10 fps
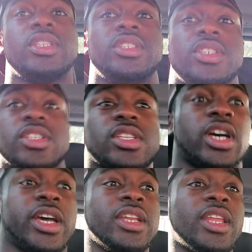She just
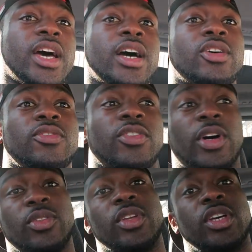ironed that out,
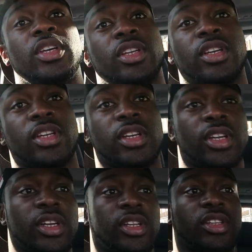found the
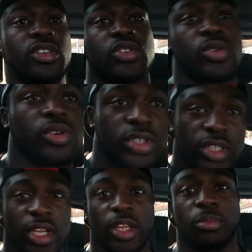the
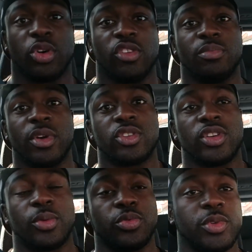source at the bottom of my
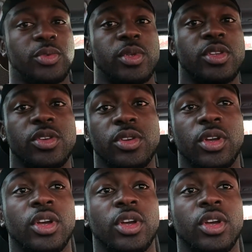traps, which we knew.